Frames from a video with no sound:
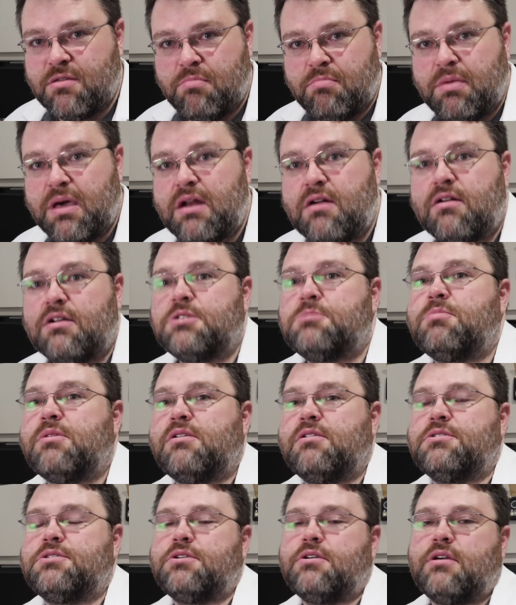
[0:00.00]
the better
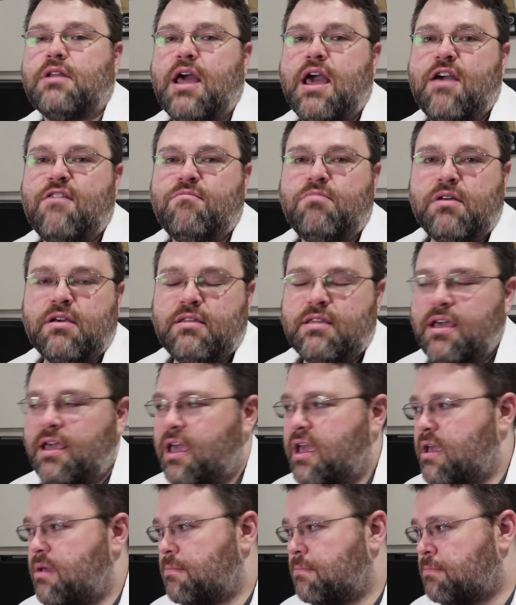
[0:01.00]
experience you're gonna have playing that
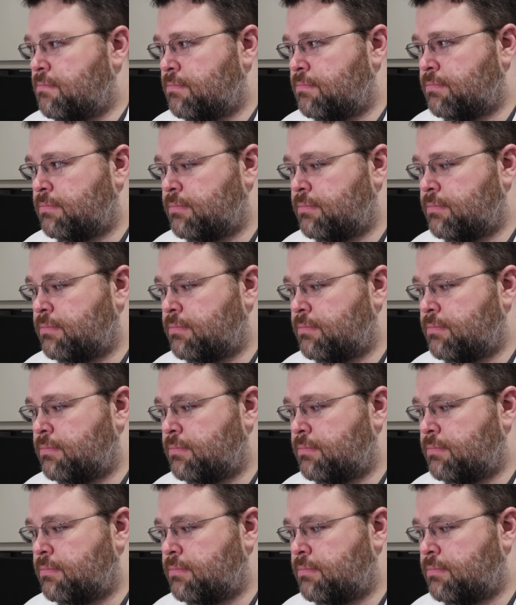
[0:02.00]
game